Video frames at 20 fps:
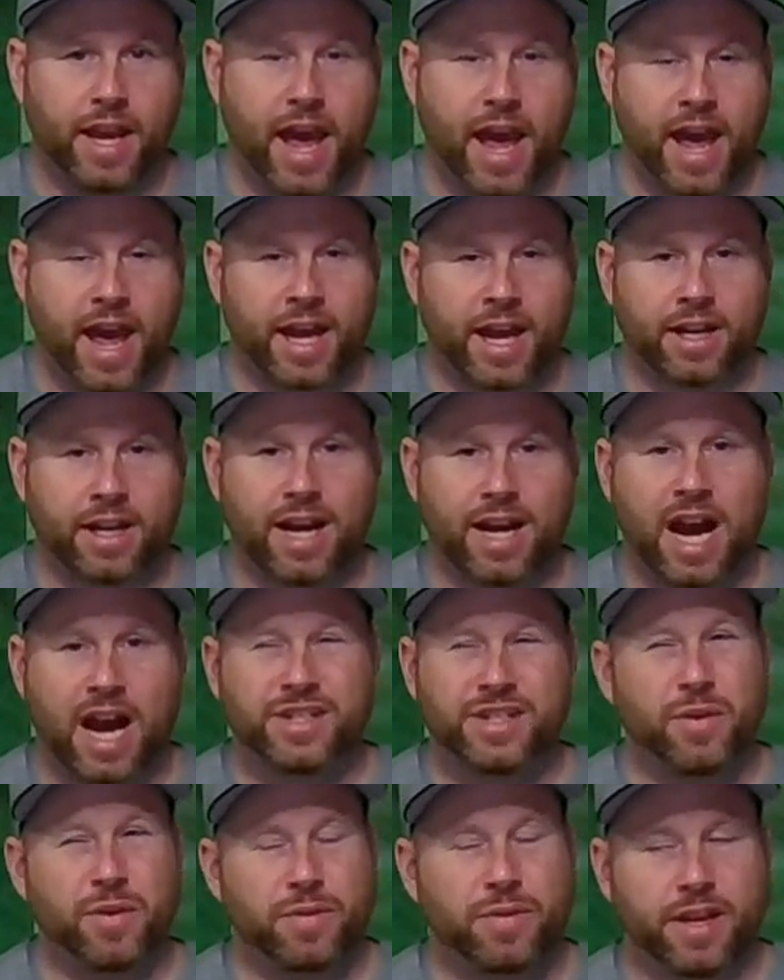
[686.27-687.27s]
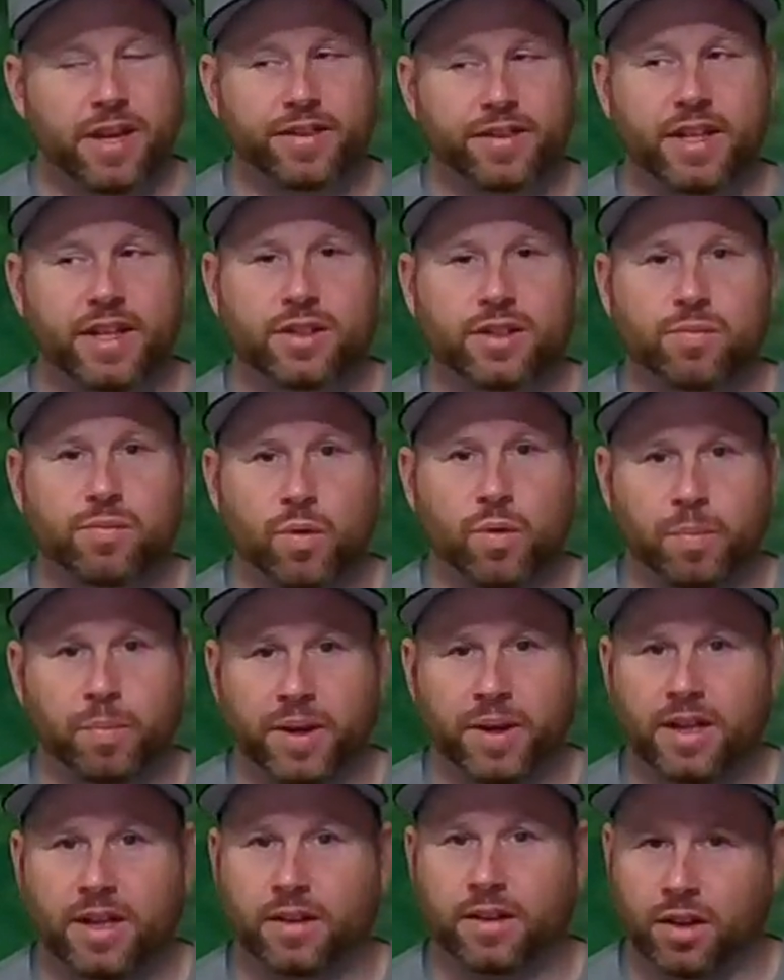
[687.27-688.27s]
And I do think this will
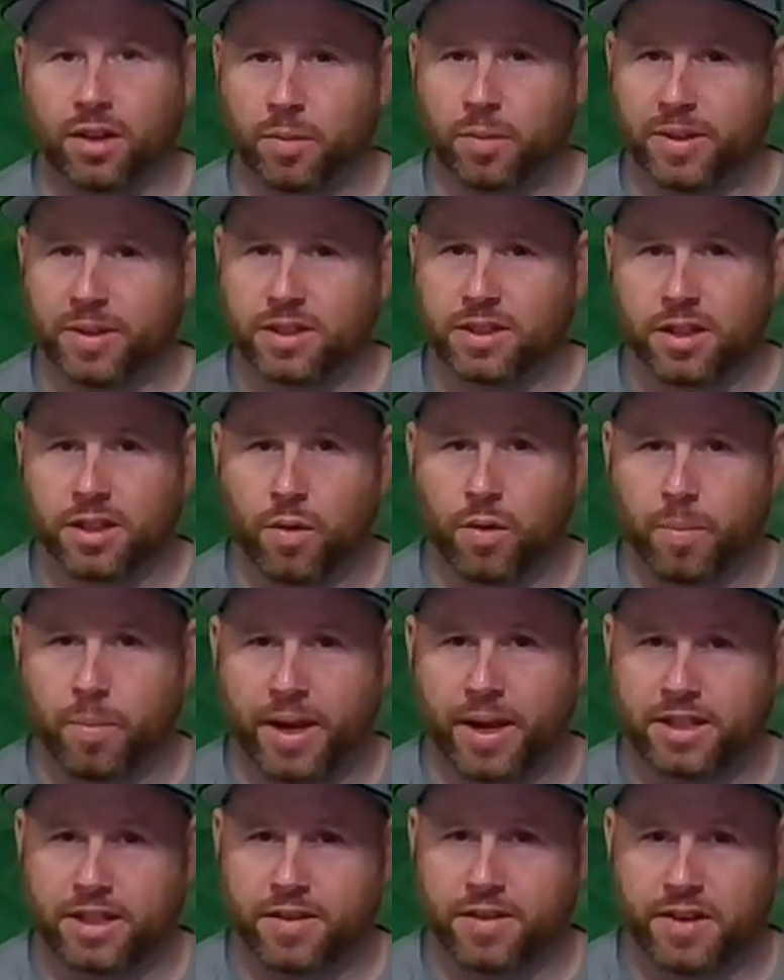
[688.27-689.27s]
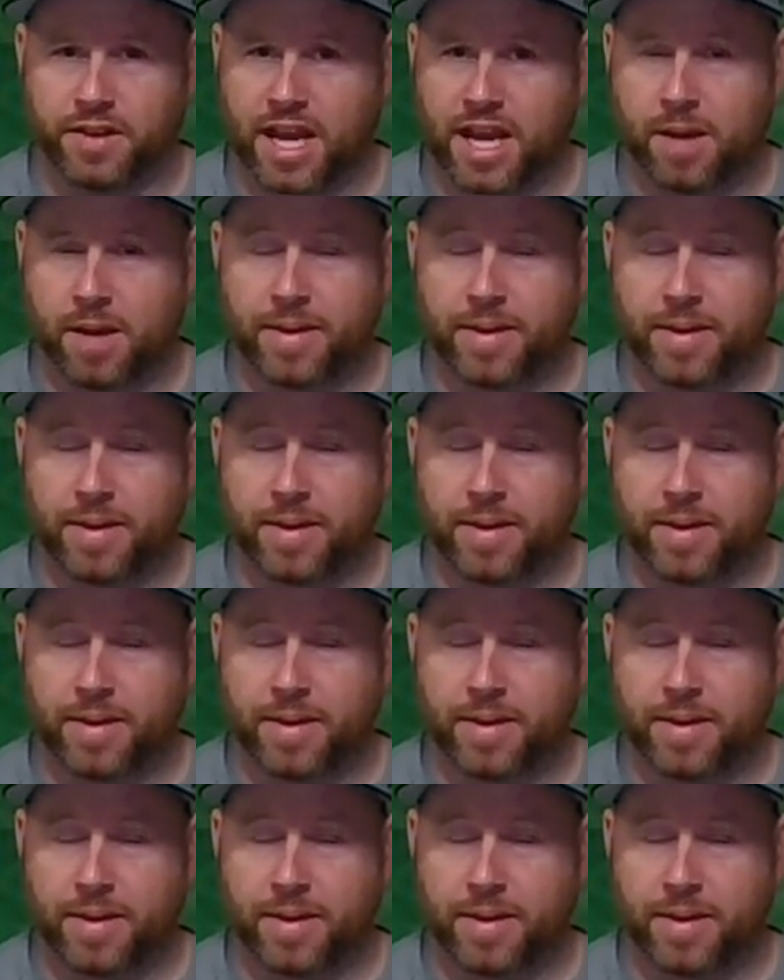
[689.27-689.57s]
be a little bit slower paced of a game.